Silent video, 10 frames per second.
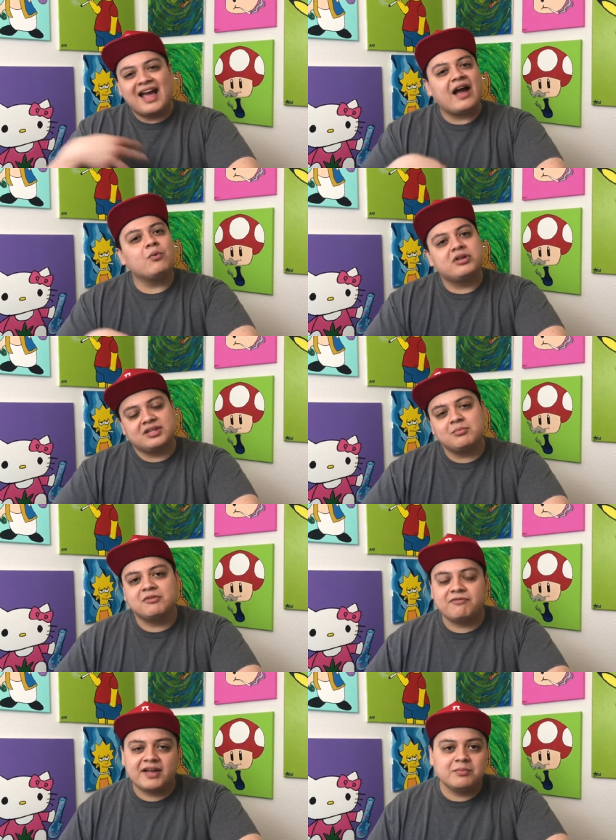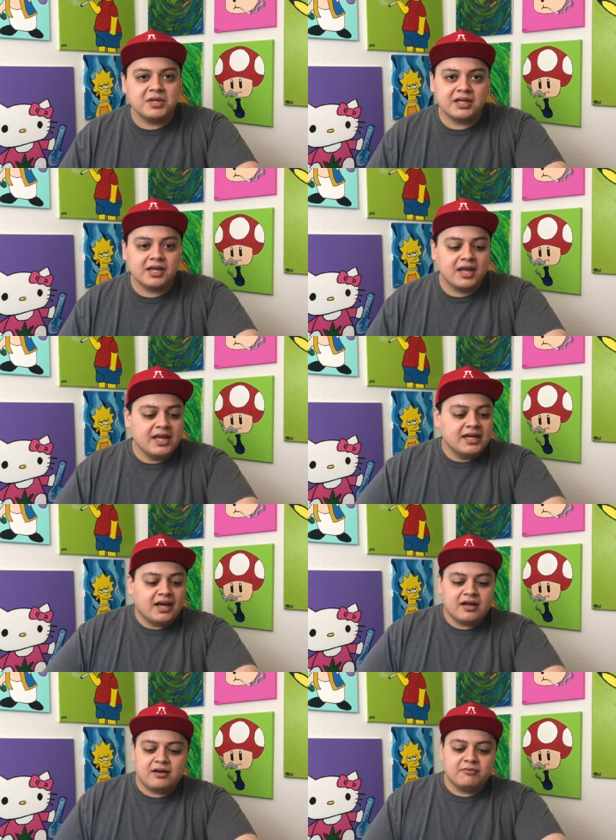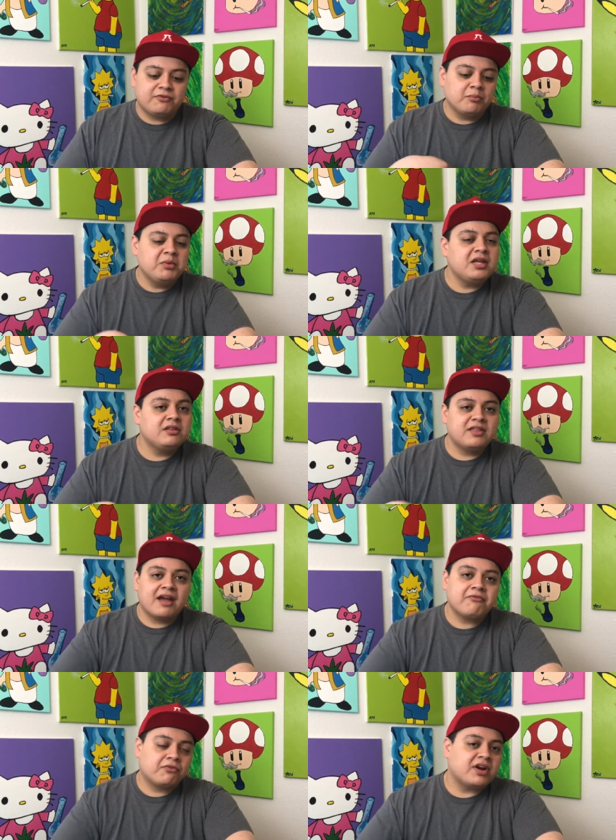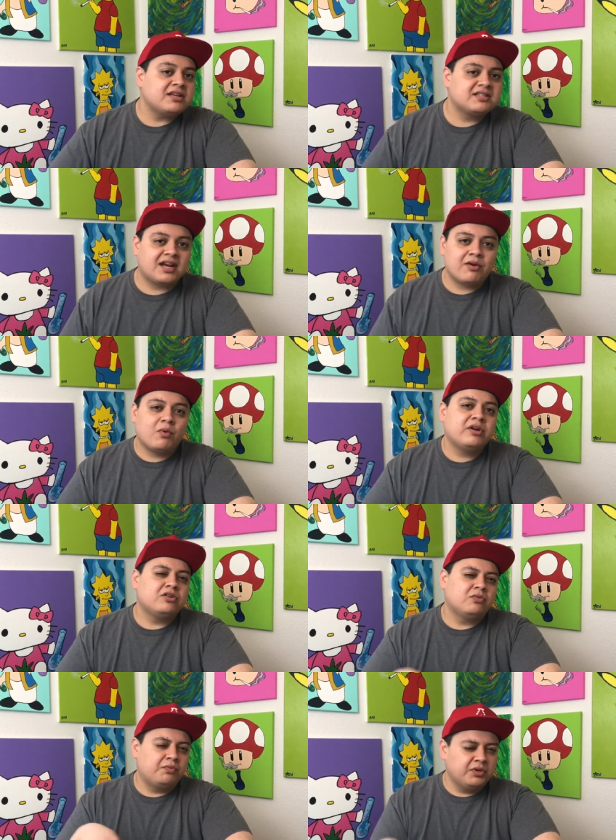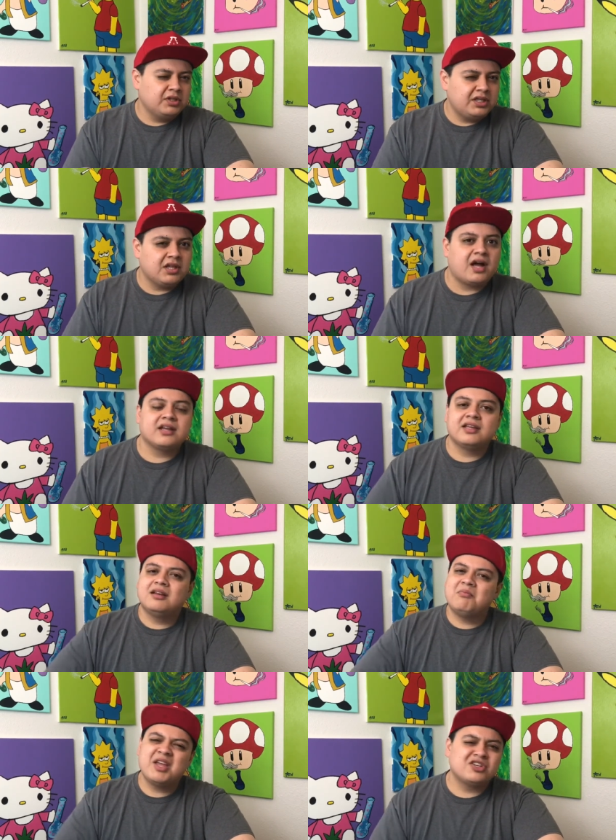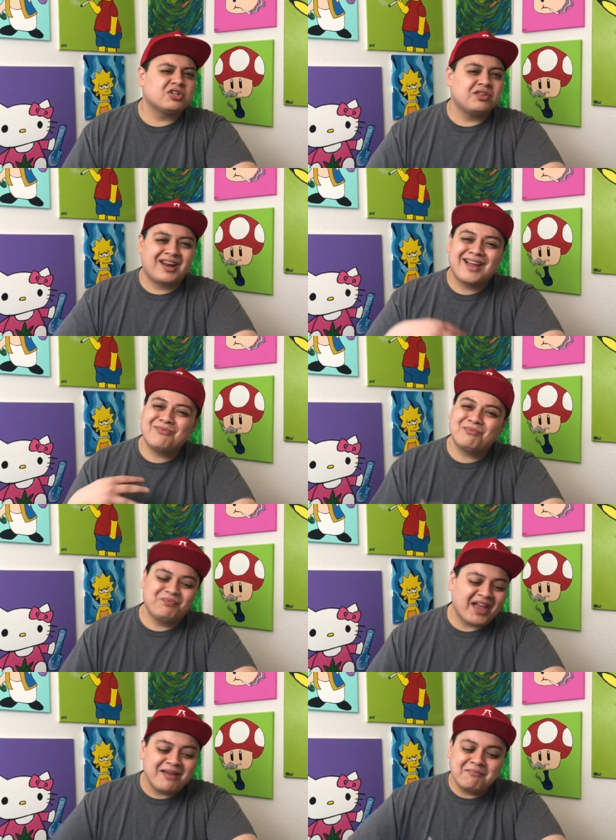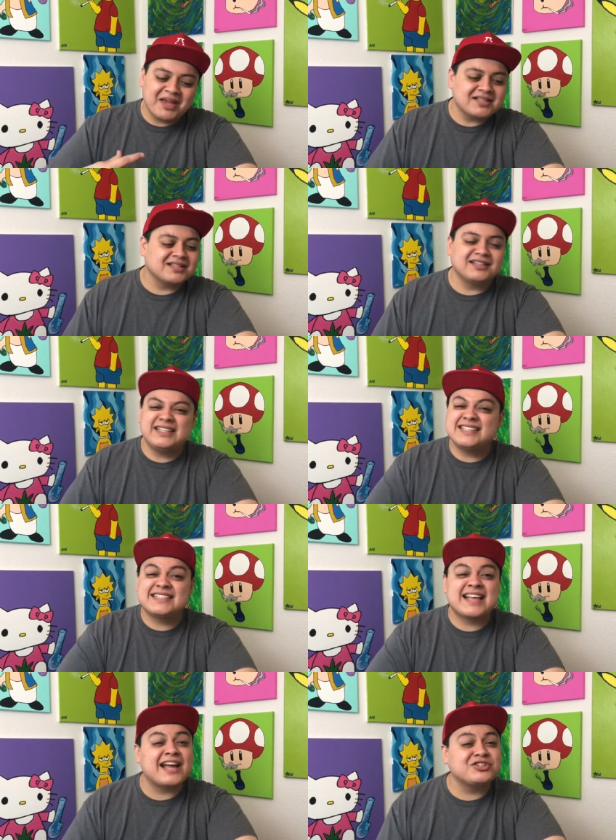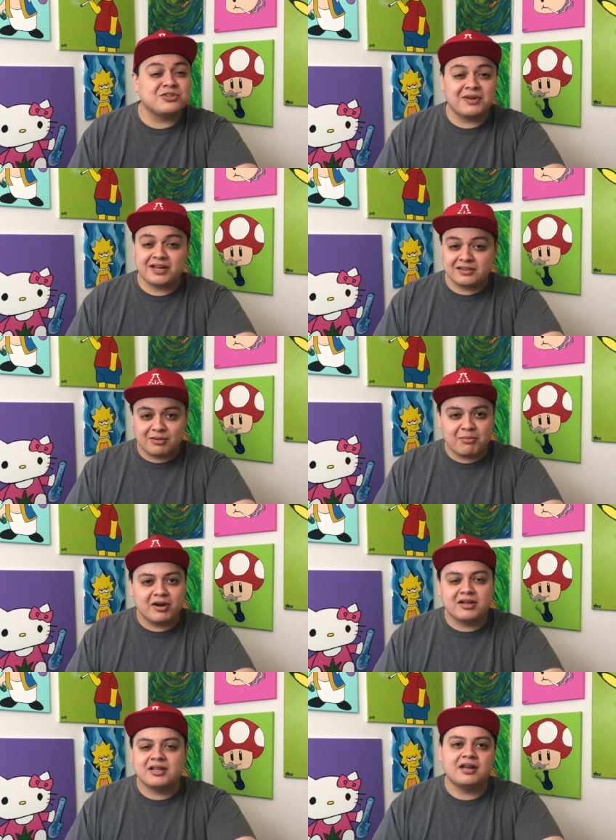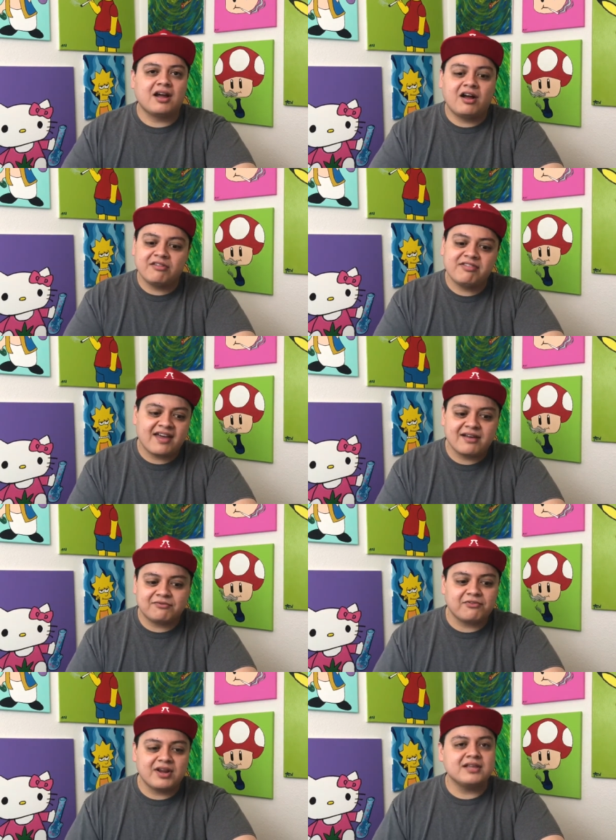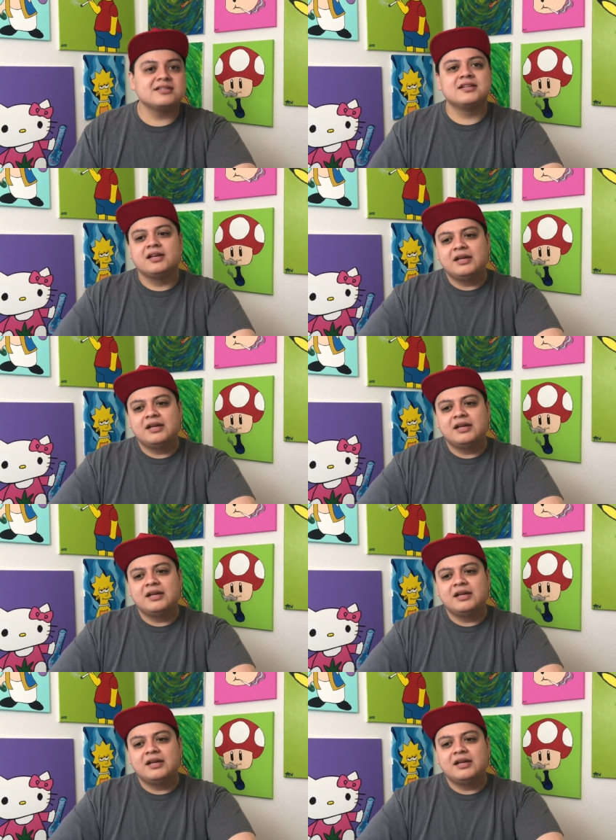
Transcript: I want them to find me. For me, that phrase that I wanted to really lock in and make sure that I basically saturated the market on that phrase